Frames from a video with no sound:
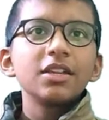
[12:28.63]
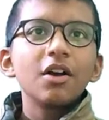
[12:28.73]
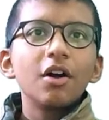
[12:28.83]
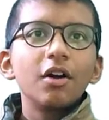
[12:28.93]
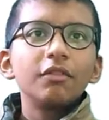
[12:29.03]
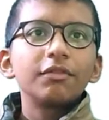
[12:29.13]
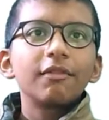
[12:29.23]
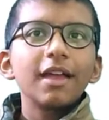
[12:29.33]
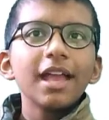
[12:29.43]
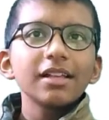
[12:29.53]
of
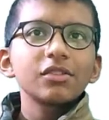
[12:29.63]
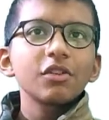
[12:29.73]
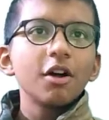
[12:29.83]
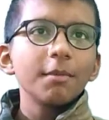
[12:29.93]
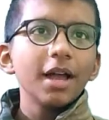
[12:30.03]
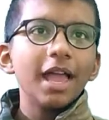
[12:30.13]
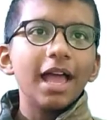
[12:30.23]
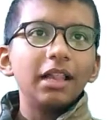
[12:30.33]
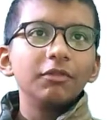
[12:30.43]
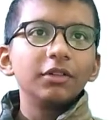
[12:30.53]
x comma
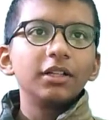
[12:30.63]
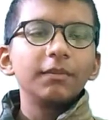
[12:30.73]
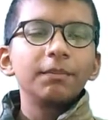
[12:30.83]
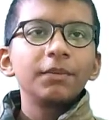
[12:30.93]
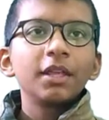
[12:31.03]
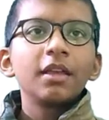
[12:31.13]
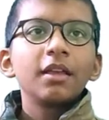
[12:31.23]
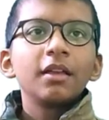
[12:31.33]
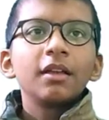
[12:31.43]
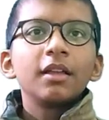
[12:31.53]
L1.
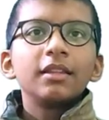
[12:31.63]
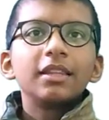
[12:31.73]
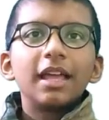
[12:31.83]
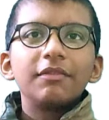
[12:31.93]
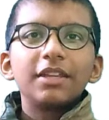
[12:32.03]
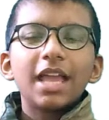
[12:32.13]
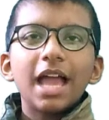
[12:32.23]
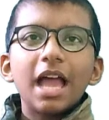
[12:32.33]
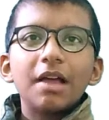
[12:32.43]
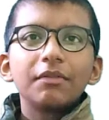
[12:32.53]
Then we
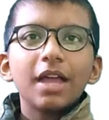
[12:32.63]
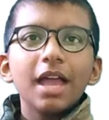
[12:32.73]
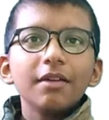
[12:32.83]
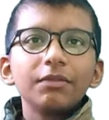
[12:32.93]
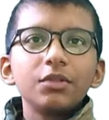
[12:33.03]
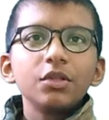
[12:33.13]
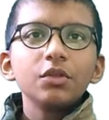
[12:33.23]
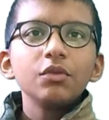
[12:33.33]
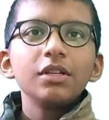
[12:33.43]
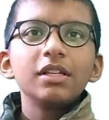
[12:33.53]
have
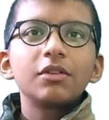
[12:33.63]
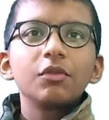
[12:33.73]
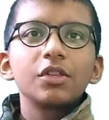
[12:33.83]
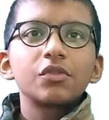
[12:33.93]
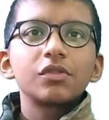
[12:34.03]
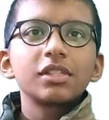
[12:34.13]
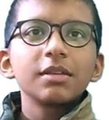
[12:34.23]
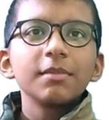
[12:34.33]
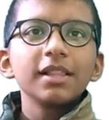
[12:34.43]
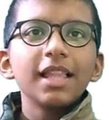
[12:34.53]
f2 equals to
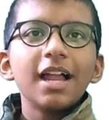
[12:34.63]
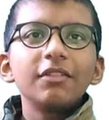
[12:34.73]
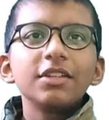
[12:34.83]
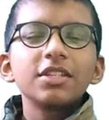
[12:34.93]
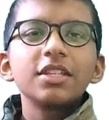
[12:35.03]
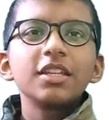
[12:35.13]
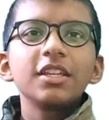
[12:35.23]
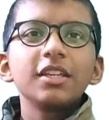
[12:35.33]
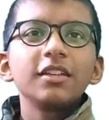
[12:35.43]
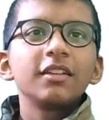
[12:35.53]

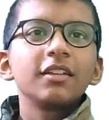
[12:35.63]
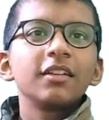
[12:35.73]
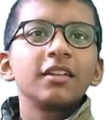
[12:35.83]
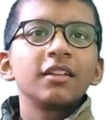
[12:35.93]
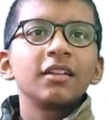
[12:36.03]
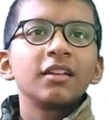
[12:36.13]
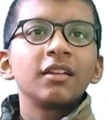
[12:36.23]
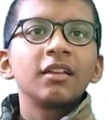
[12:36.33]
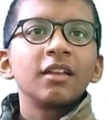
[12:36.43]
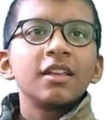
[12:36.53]
similarity
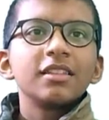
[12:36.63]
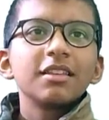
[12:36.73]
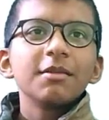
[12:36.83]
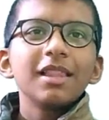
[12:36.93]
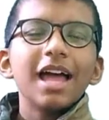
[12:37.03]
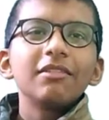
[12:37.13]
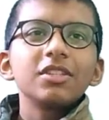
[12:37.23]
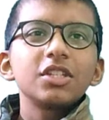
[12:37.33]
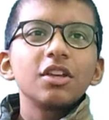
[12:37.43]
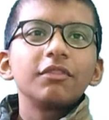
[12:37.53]

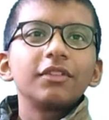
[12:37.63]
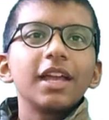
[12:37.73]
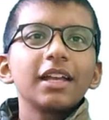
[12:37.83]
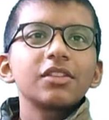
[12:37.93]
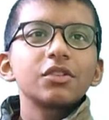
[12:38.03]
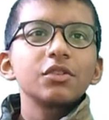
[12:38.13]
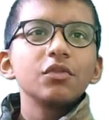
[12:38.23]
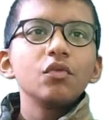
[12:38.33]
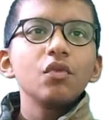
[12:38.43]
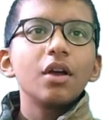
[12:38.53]
of
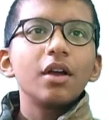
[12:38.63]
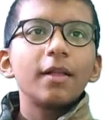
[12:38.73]
x2